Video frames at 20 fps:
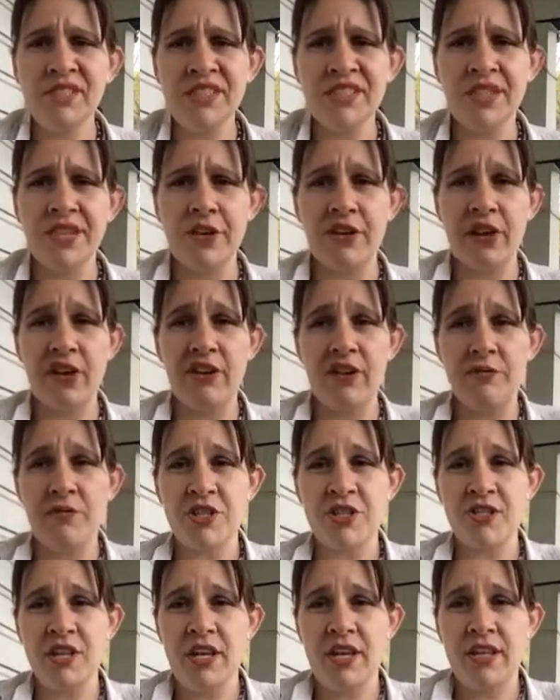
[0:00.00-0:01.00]
You hear how I'm
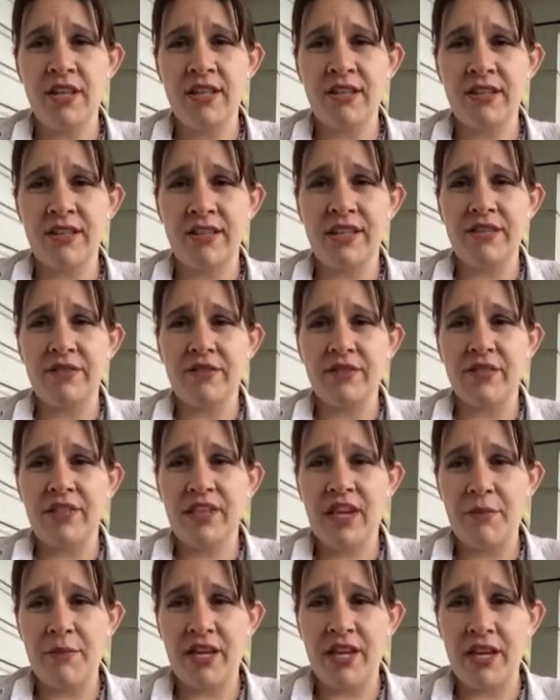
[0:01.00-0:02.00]
just
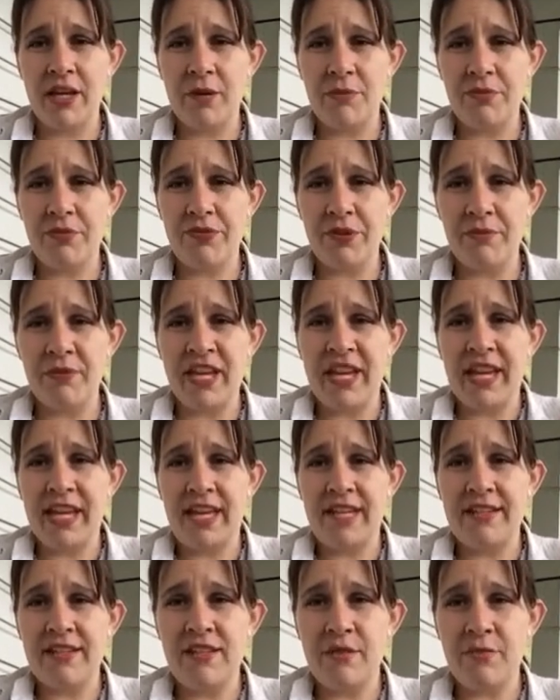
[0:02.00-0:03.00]
coming up from the
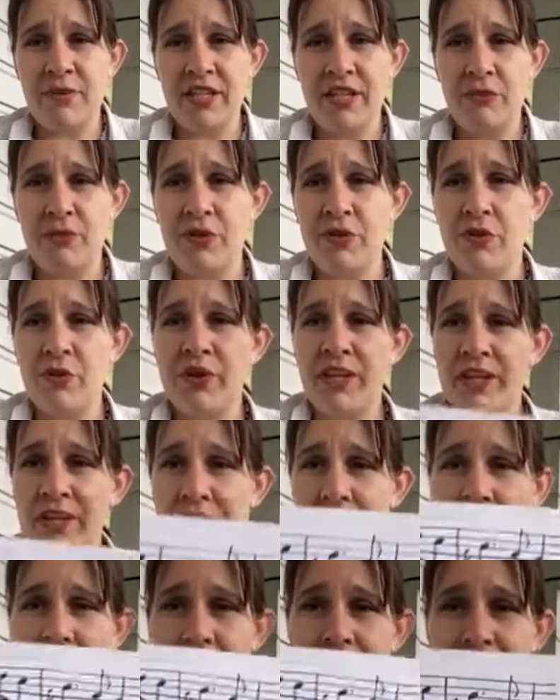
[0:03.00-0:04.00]
A to the B real
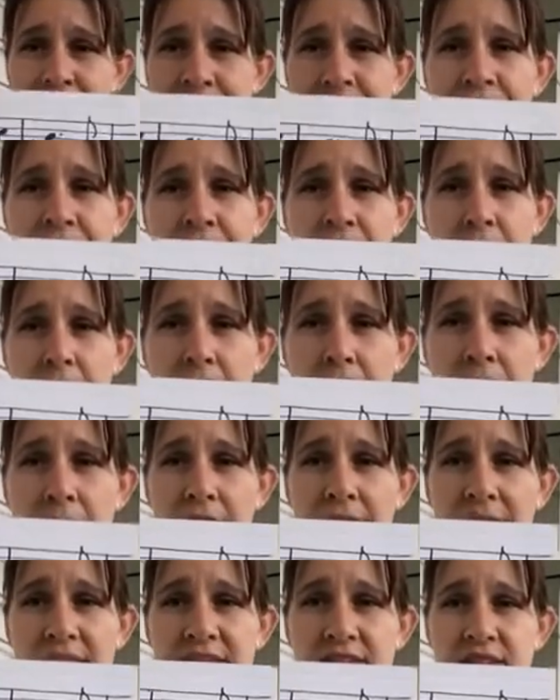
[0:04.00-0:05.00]
quick?
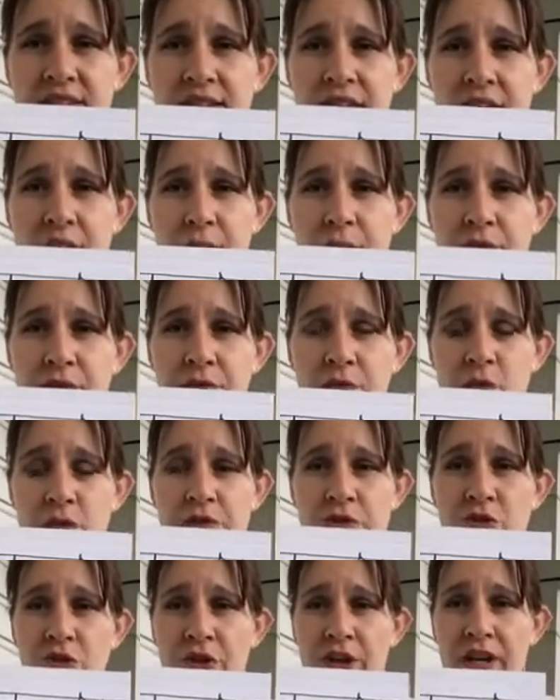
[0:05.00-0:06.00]
That's a tap or
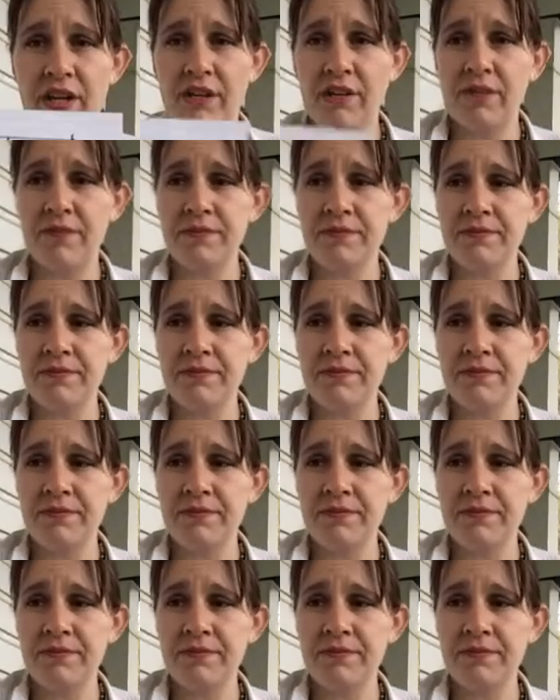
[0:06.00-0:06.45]
a strike.